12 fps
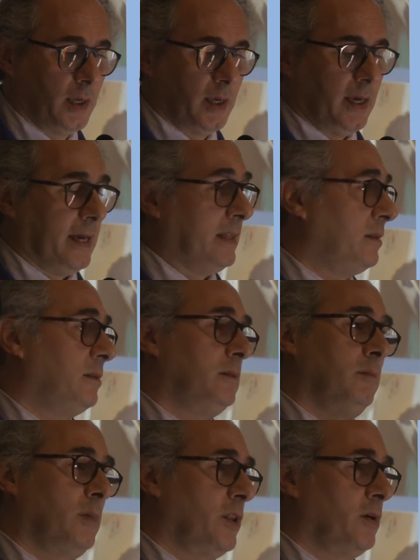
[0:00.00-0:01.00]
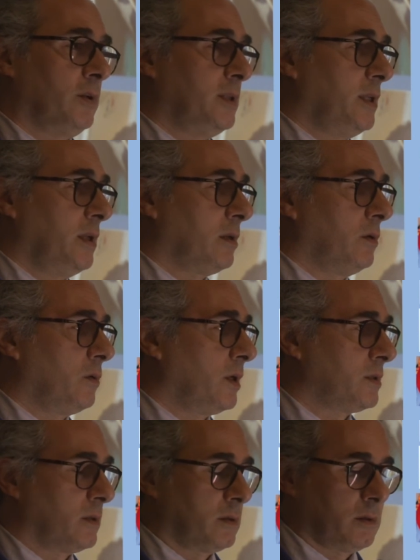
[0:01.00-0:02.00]
And the mother did not know
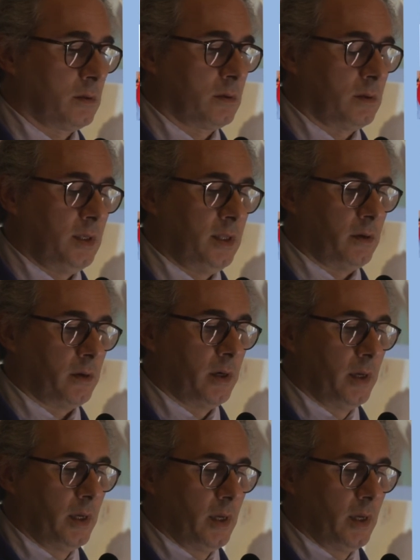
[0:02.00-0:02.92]
either.